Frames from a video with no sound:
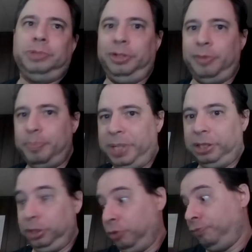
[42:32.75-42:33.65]
Could even beat
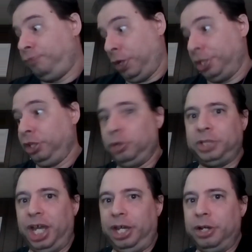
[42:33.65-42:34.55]
a little fucking
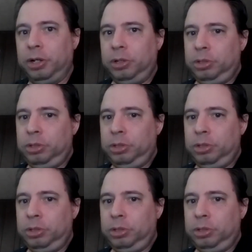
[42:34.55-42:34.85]
little kid.